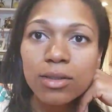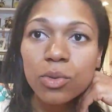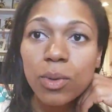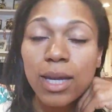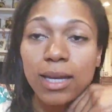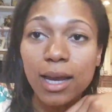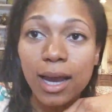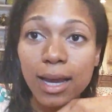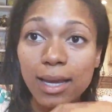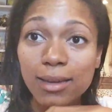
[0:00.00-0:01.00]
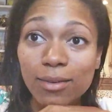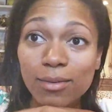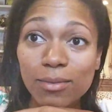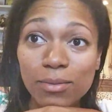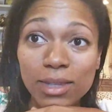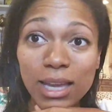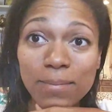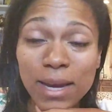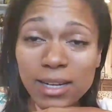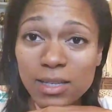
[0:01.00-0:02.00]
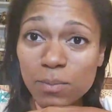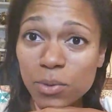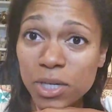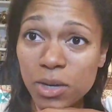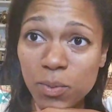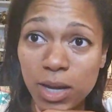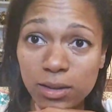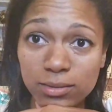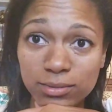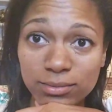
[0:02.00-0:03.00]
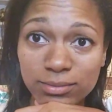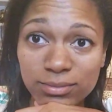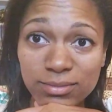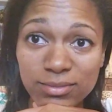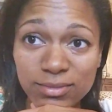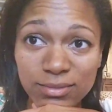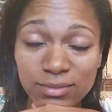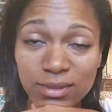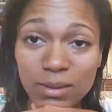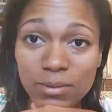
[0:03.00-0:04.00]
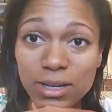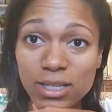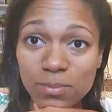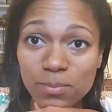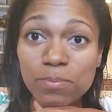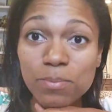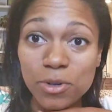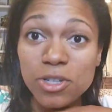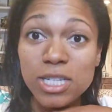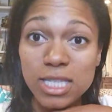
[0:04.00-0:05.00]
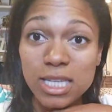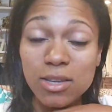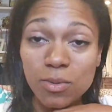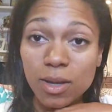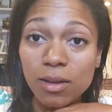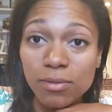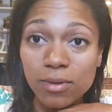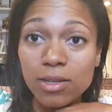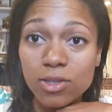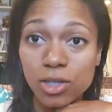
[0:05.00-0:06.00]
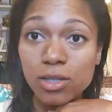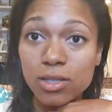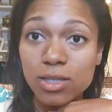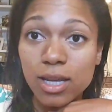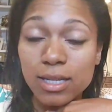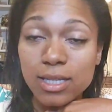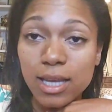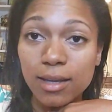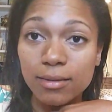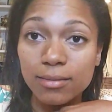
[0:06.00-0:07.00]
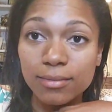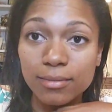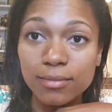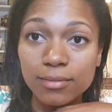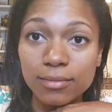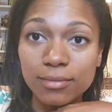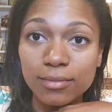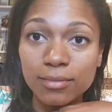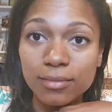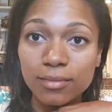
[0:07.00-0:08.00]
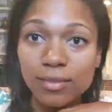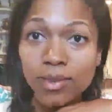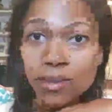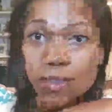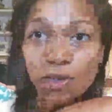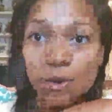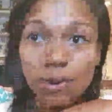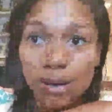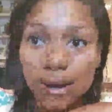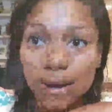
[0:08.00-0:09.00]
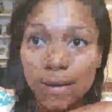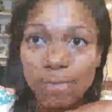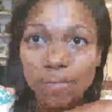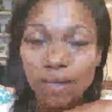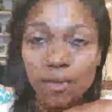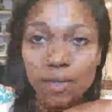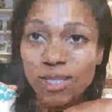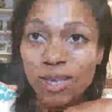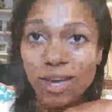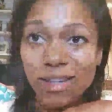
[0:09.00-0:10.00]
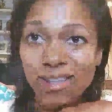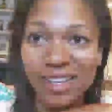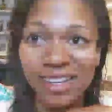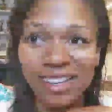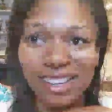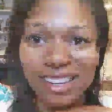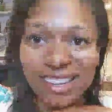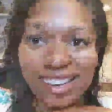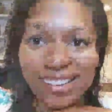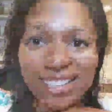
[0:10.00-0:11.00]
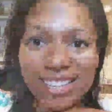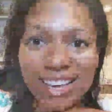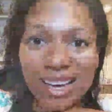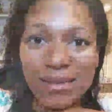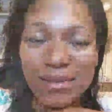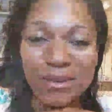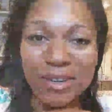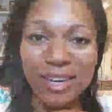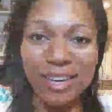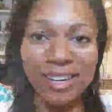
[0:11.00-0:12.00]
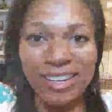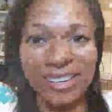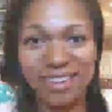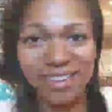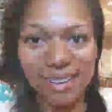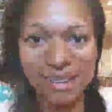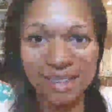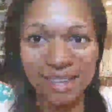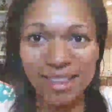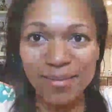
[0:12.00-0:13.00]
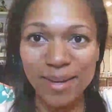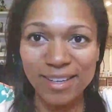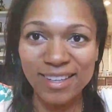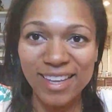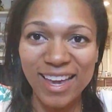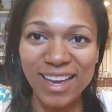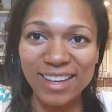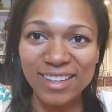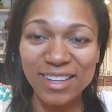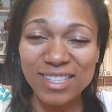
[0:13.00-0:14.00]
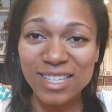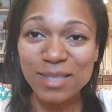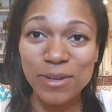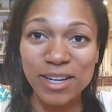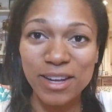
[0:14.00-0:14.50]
Dwayne, they paid us pretty well. They paid us pretty well for interns, I'd say. So it was not it was not free. They paid, it's pretty